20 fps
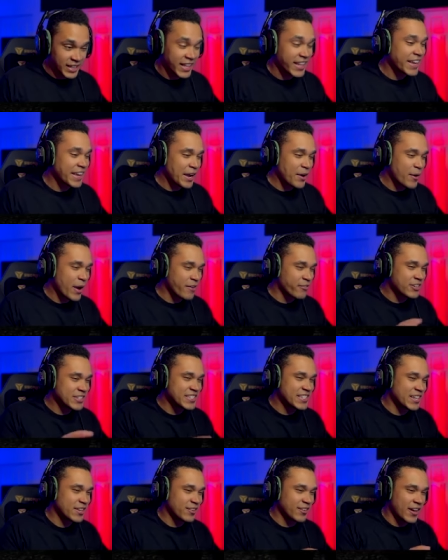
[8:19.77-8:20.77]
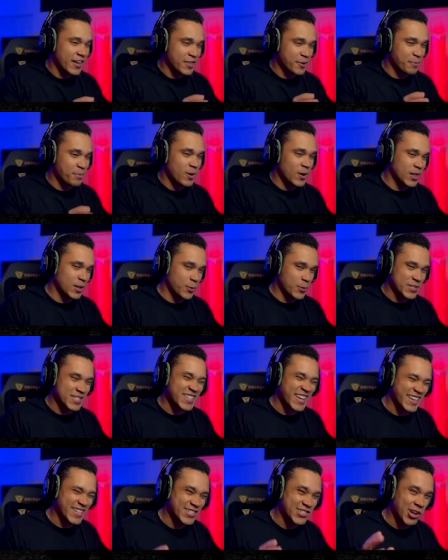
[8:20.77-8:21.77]
I like how every single other polo was,
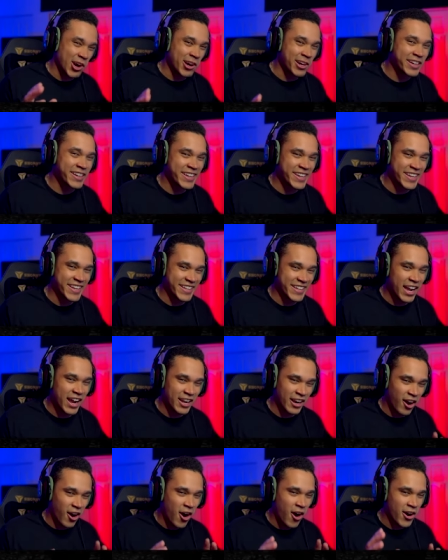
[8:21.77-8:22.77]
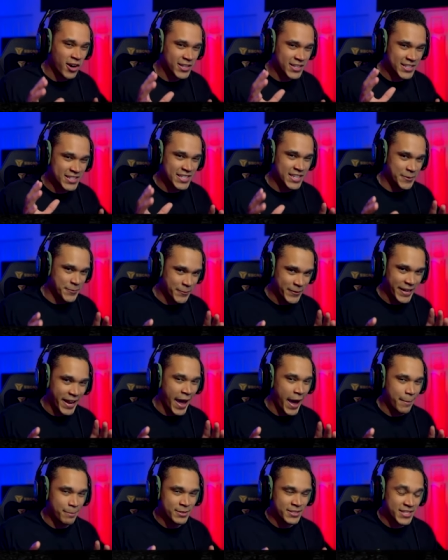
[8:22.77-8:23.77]
like, dark and kind of hard to see what
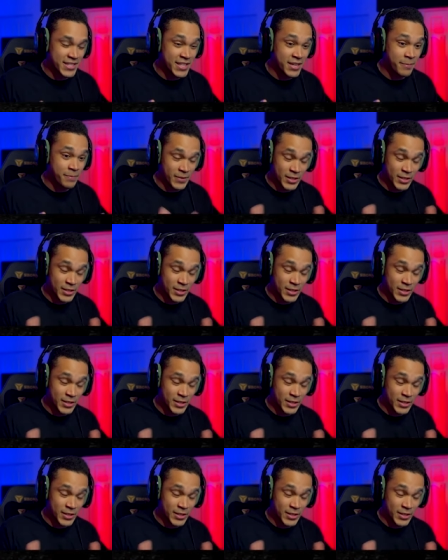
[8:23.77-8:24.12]
happened to them.